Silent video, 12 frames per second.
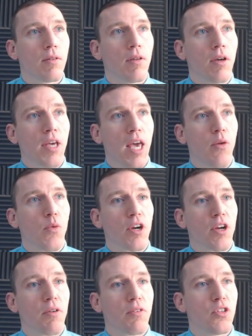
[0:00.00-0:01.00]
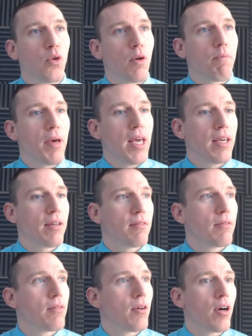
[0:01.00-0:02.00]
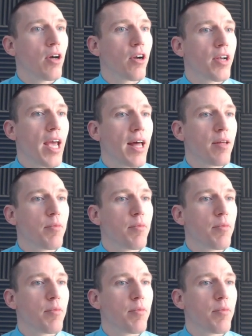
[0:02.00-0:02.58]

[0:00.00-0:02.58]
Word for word: Okay, we're gonna do a ping on our Kali